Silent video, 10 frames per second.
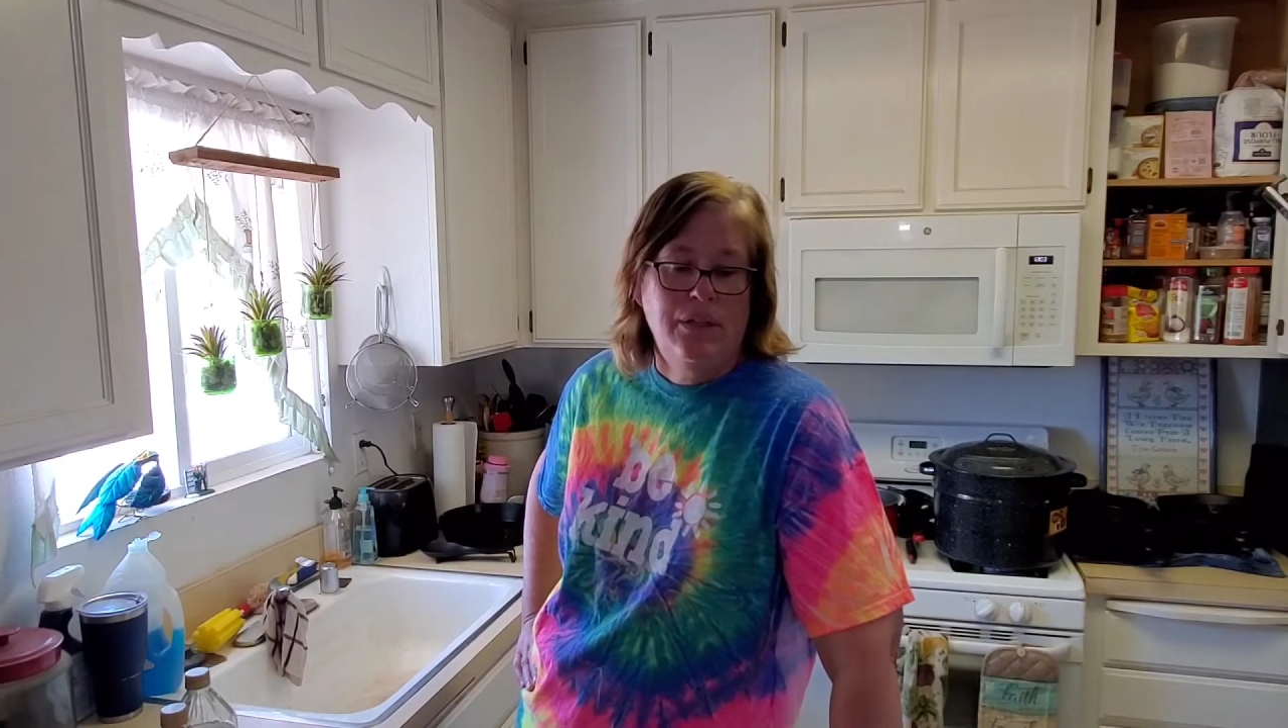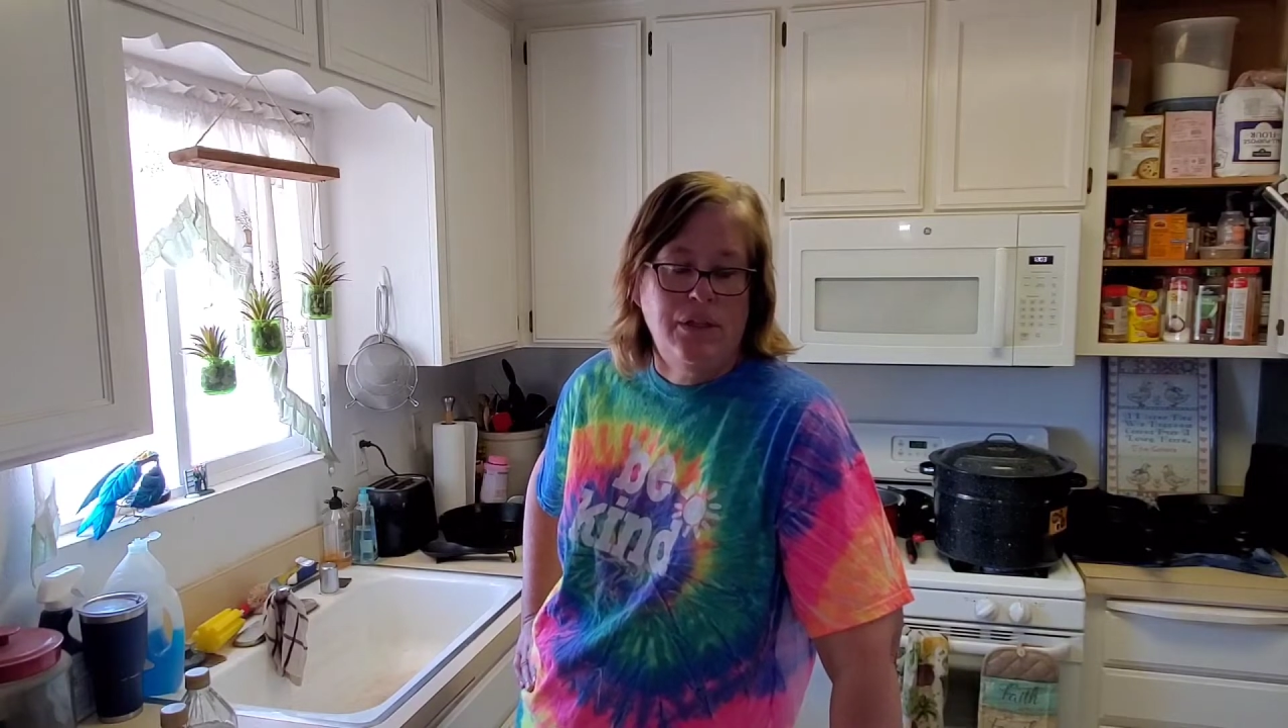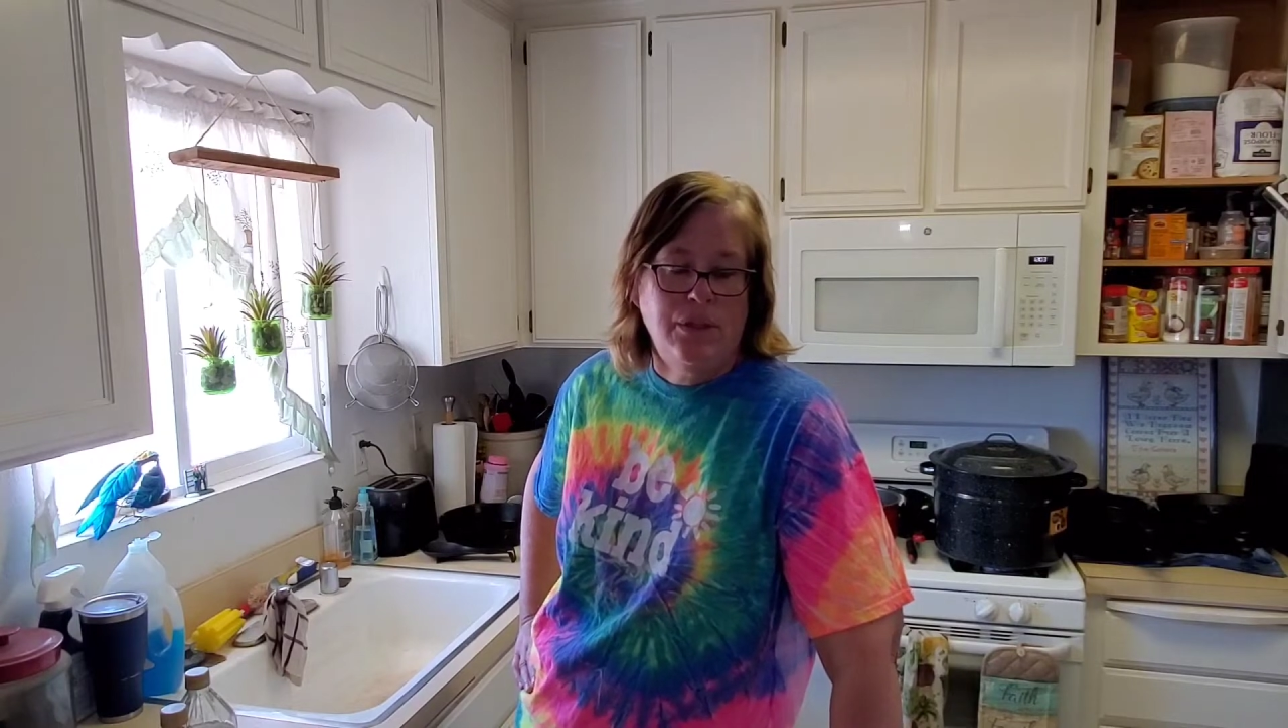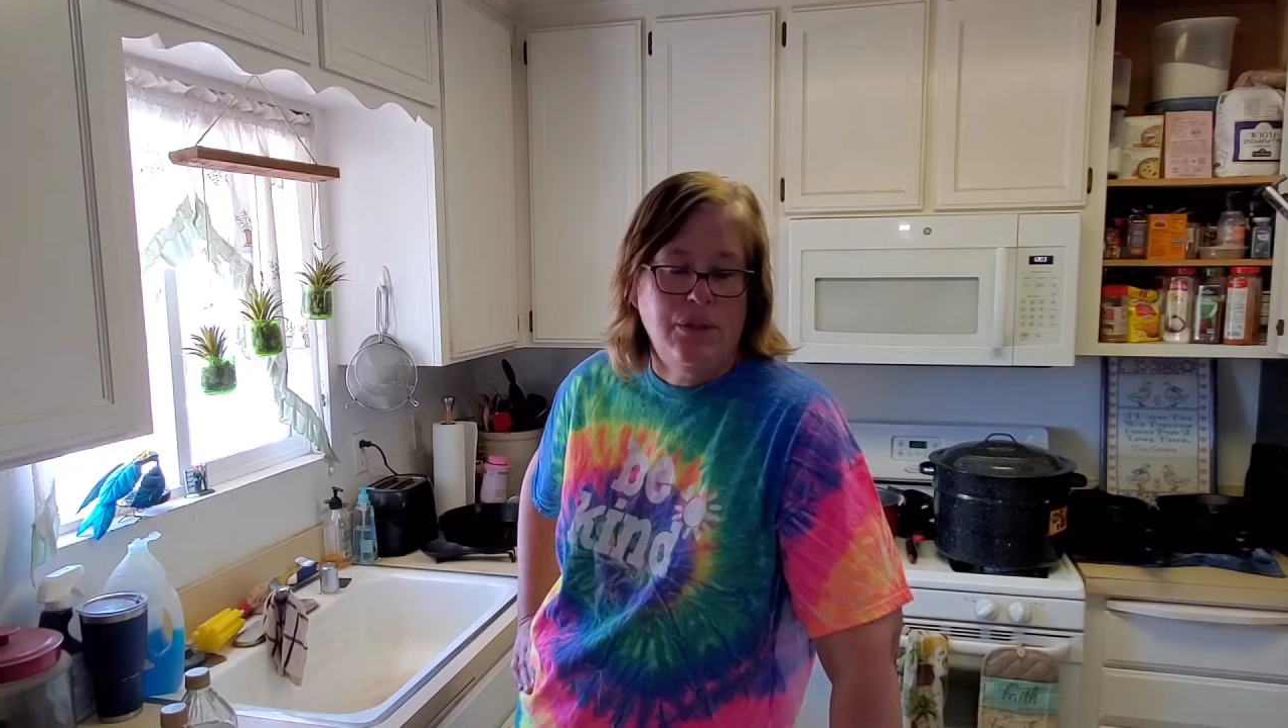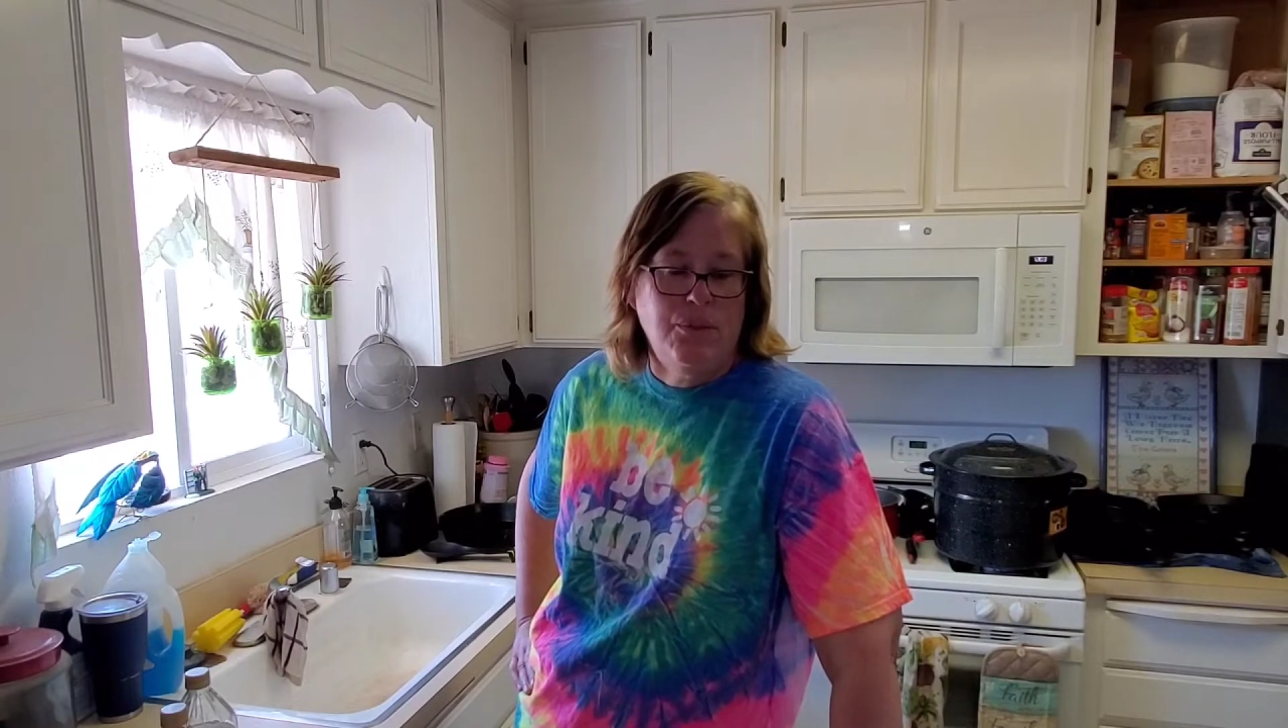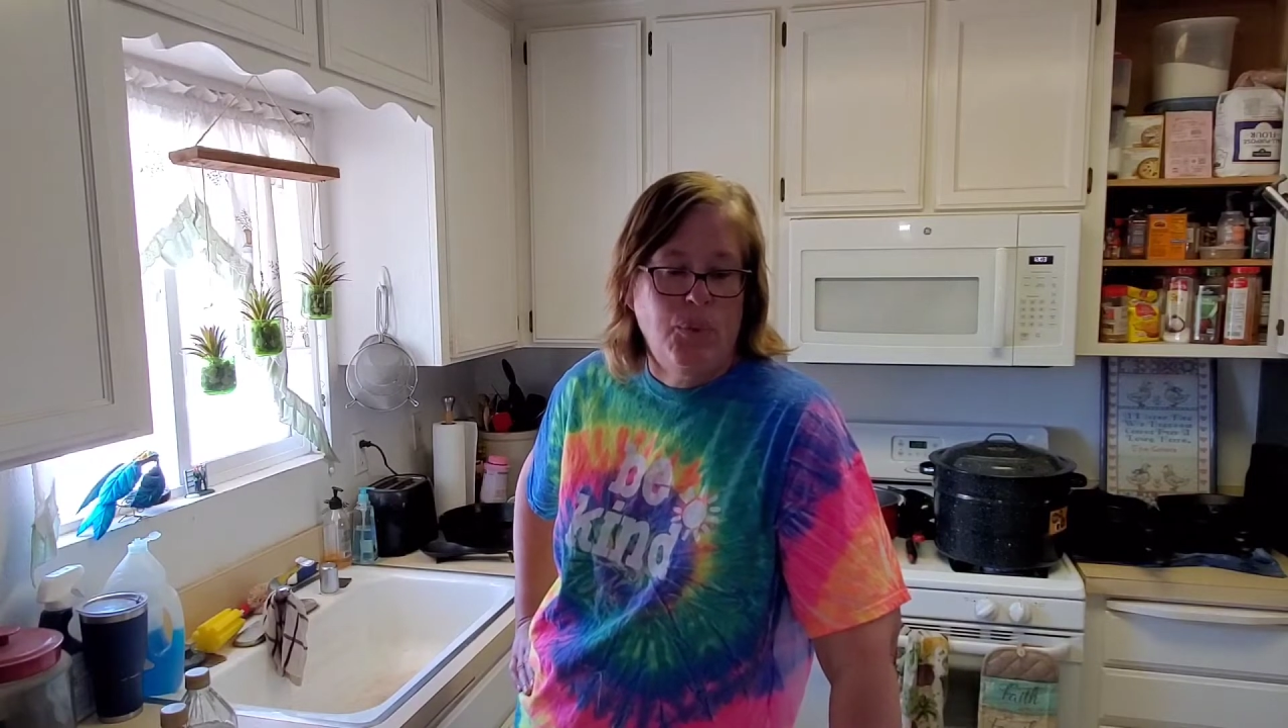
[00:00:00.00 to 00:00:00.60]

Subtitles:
to